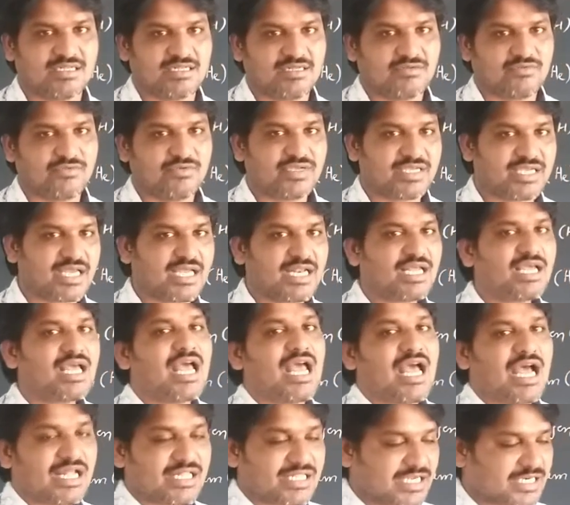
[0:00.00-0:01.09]

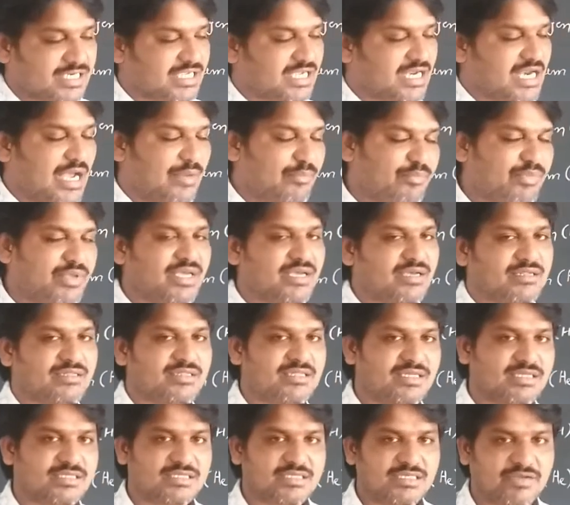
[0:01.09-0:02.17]

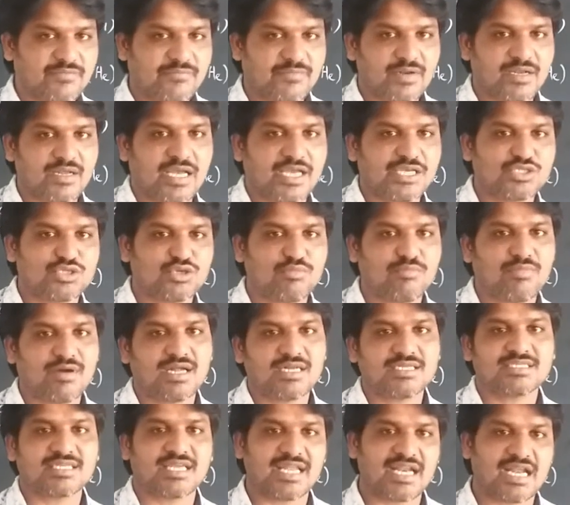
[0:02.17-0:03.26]
These different
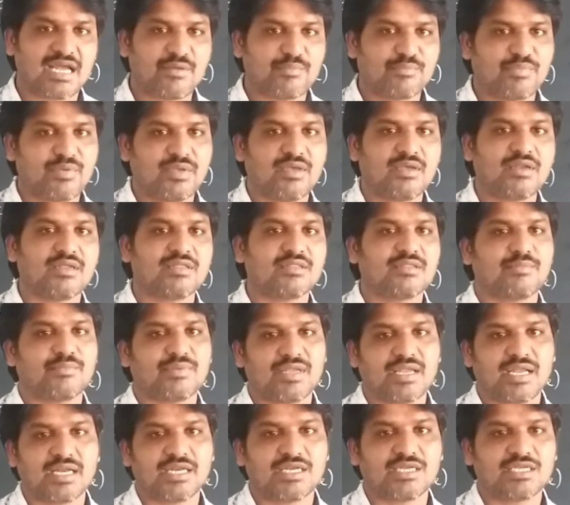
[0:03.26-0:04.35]
isobars can appear in the
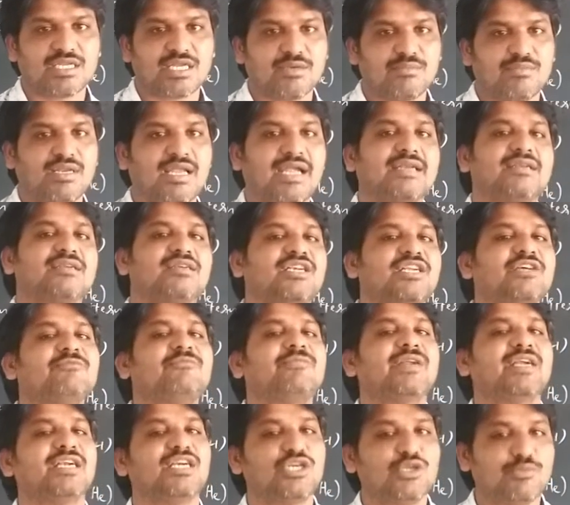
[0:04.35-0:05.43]
periodic table at a
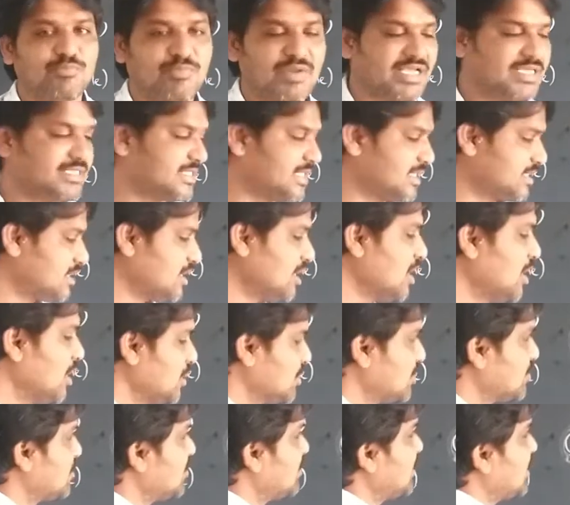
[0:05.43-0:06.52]
different places.
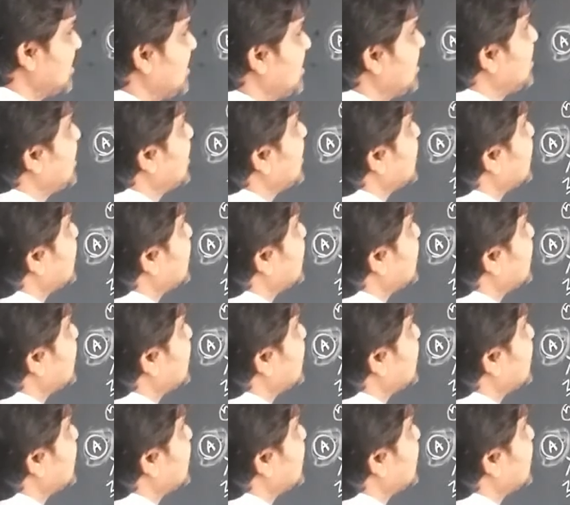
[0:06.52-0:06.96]
So that